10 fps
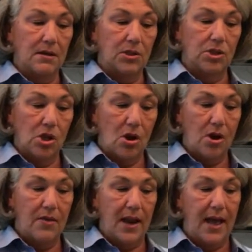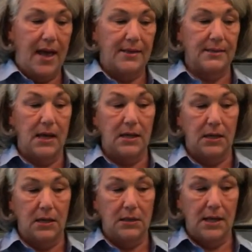jar that has
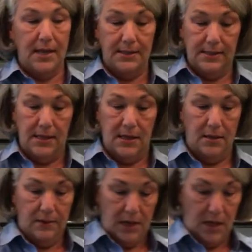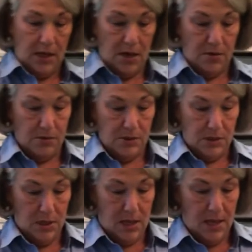a tight seal. It goes.
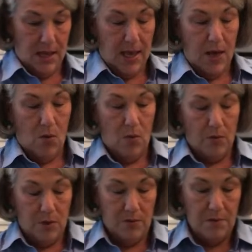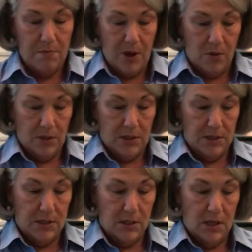While we were in
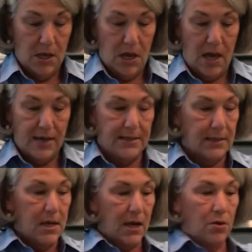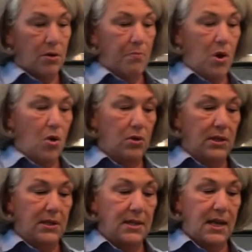Poland, I did not go to
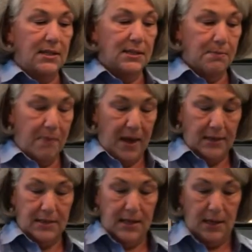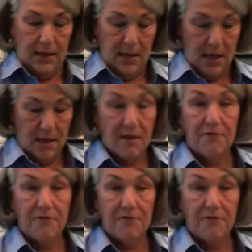Poland expecting the